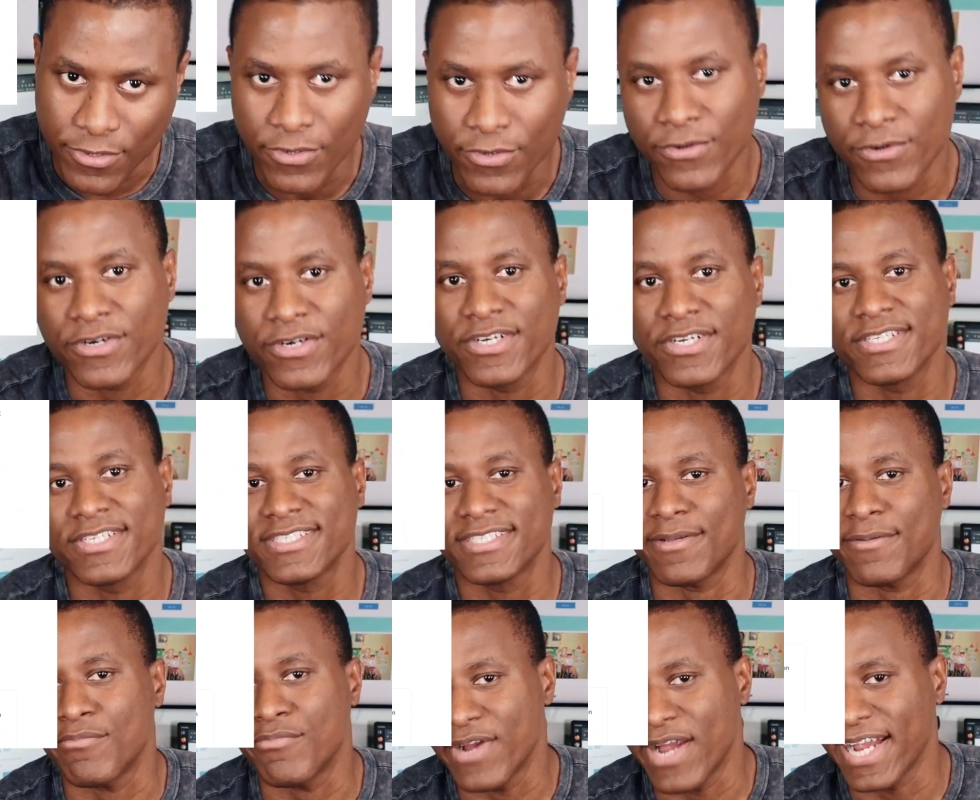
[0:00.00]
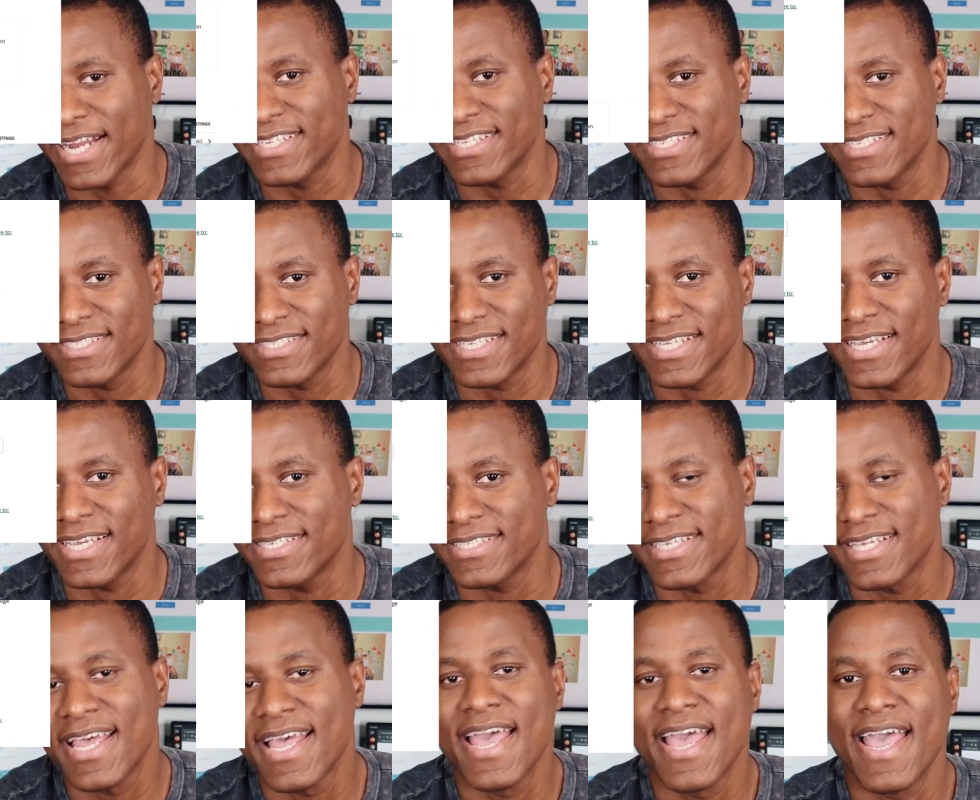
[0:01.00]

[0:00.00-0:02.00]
course, the practice test,